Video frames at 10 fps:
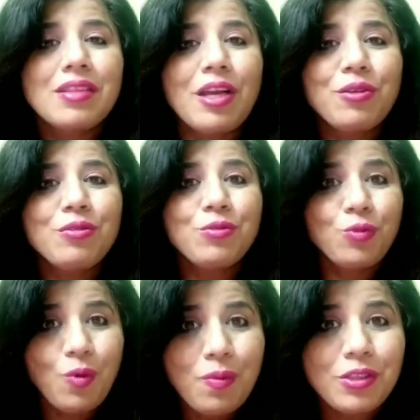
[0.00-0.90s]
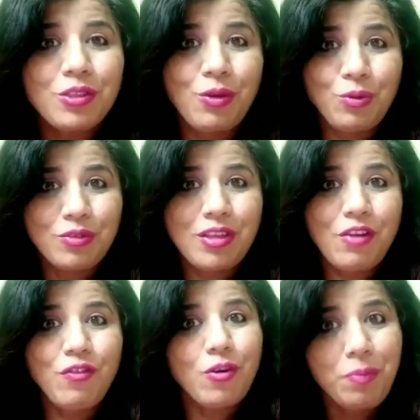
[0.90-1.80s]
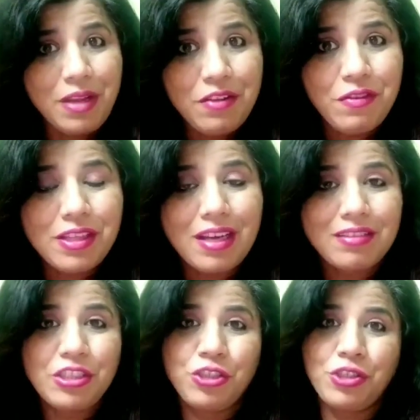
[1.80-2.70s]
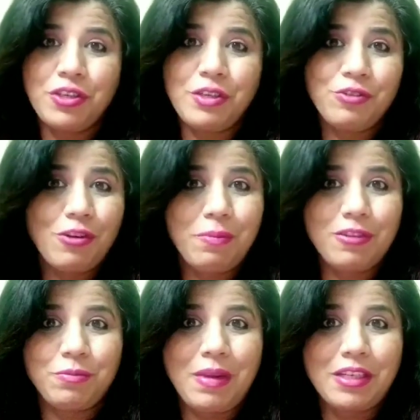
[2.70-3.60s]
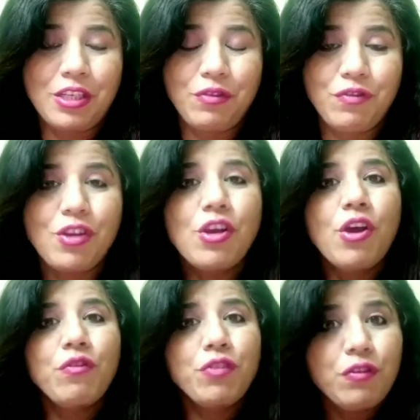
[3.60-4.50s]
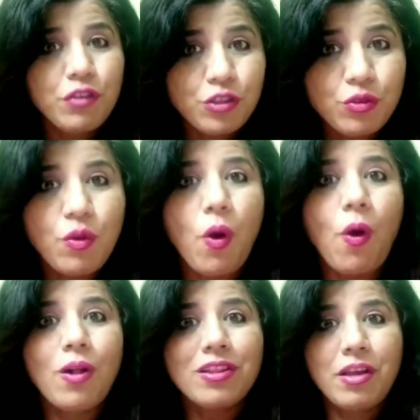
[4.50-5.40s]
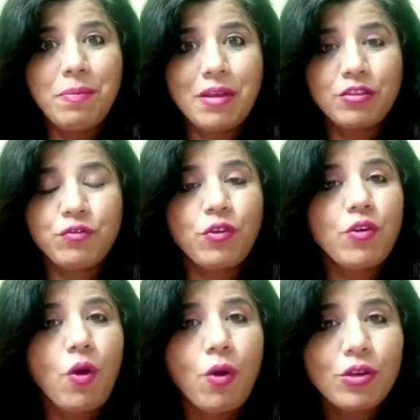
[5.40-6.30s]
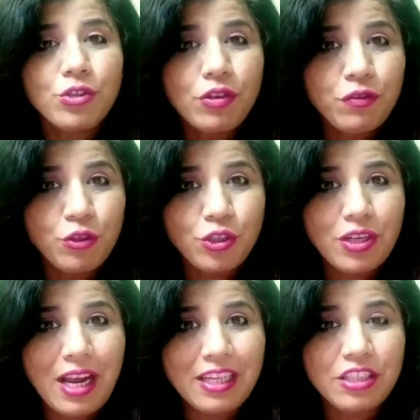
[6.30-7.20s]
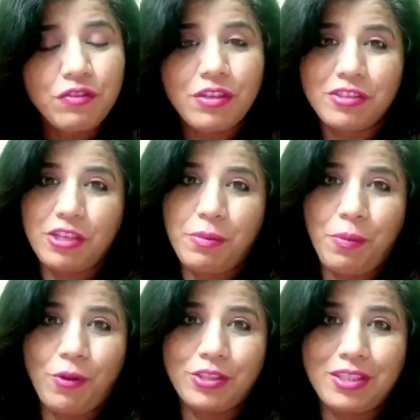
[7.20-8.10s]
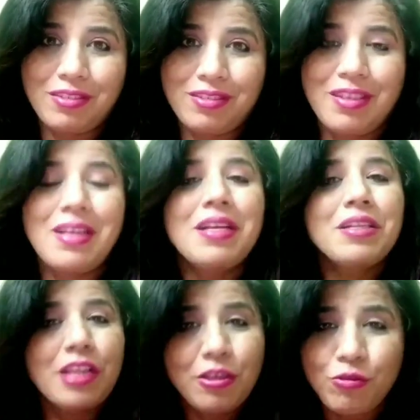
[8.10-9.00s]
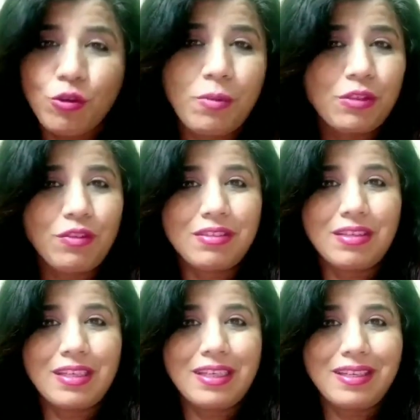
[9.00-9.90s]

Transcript: Thank you so much, Lucia, for being with us and sharing your perspective. We wish you all the best for all your future endeavors and projects. Thank you so much once